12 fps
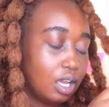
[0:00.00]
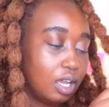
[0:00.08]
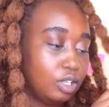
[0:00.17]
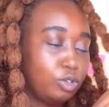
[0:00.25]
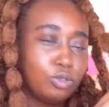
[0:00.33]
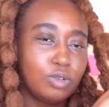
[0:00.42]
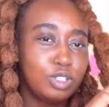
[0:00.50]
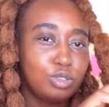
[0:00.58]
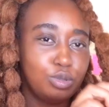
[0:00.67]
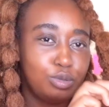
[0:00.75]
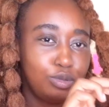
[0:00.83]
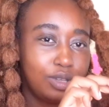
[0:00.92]
I don't want to
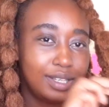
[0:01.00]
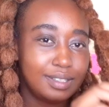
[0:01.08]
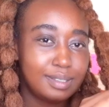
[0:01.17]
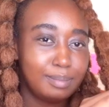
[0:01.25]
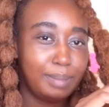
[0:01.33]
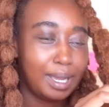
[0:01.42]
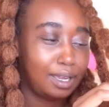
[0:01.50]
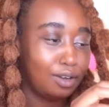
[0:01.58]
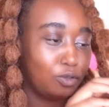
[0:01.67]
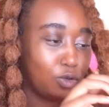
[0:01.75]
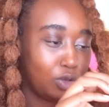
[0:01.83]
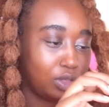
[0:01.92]
do that back and
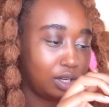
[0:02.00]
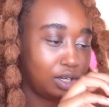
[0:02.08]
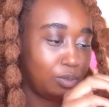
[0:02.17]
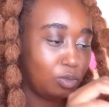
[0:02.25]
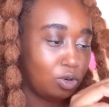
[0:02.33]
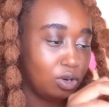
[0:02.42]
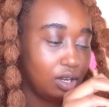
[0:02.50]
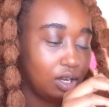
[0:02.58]
forth anymore.